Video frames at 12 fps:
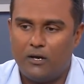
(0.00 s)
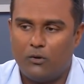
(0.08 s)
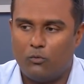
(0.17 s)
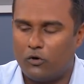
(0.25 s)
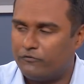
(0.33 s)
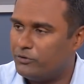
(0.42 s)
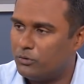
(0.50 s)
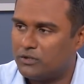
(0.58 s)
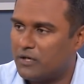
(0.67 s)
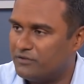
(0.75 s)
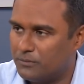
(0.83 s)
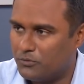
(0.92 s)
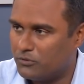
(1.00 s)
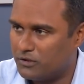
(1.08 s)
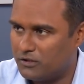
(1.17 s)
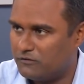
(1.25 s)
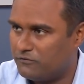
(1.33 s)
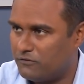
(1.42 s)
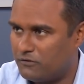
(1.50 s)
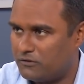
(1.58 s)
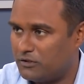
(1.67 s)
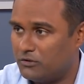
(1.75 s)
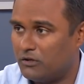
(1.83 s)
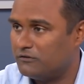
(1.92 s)
What we don't have support is for
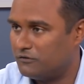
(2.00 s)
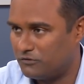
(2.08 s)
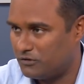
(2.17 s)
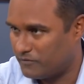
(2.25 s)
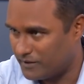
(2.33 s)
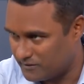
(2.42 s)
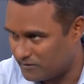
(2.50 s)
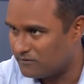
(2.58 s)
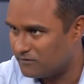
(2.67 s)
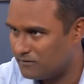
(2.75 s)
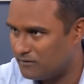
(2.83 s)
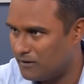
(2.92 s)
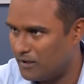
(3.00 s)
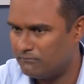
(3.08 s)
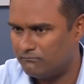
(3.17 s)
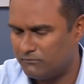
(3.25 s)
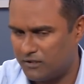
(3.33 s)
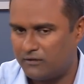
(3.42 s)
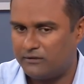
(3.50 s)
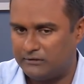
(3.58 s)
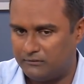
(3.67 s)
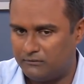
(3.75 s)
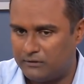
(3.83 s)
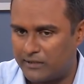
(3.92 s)
the non-Cisco devices, and there are
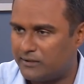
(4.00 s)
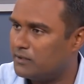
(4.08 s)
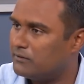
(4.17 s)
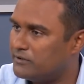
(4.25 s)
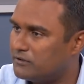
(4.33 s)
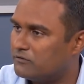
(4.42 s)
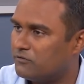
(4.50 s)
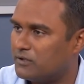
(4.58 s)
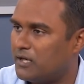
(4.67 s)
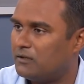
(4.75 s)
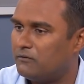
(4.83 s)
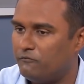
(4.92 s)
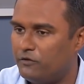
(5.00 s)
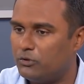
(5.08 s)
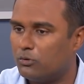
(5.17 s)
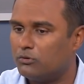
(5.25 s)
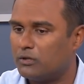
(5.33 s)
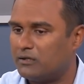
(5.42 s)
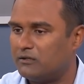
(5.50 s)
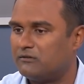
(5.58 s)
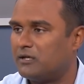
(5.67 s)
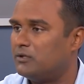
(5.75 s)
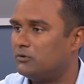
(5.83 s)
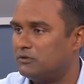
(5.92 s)
technical reasons for that. We don't
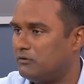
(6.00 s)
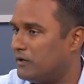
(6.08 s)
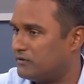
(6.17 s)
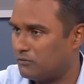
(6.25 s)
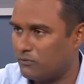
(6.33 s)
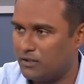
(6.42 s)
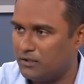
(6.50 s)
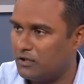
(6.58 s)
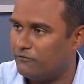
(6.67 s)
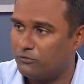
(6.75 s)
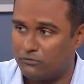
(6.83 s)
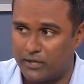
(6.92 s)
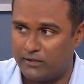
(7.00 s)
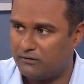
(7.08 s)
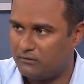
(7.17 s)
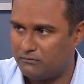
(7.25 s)
understand those devices well enough to write